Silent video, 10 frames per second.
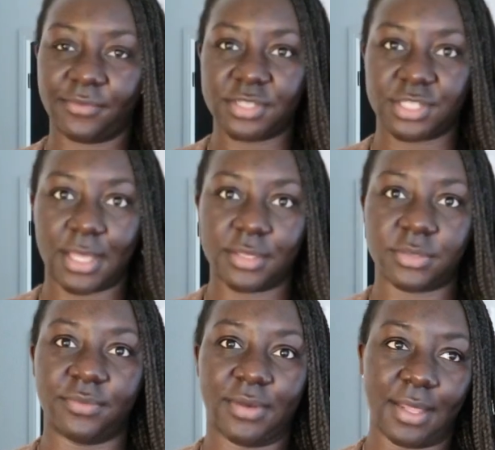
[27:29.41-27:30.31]
fish cakes
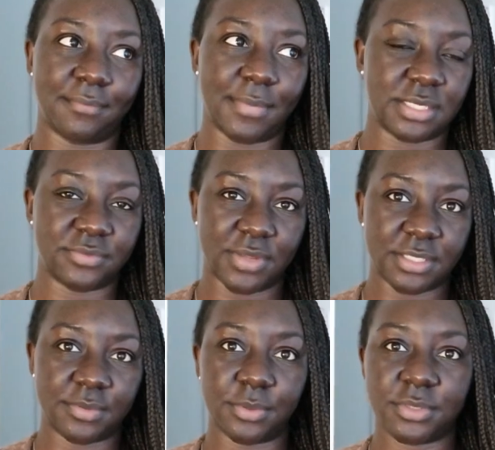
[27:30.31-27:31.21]
with like mixed
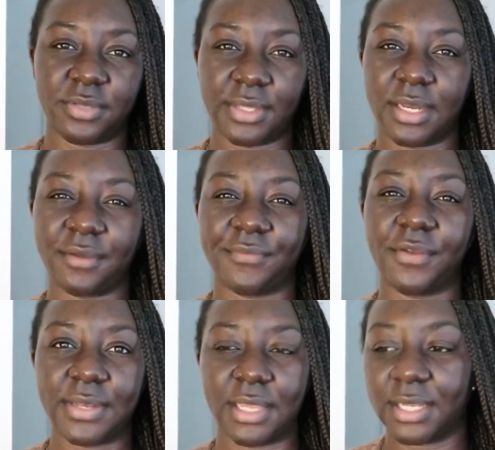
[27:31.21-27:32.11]
vegetables something like a
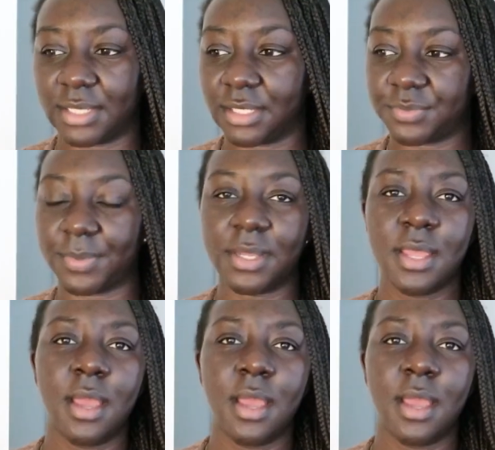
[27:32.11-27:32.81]
very light lunch but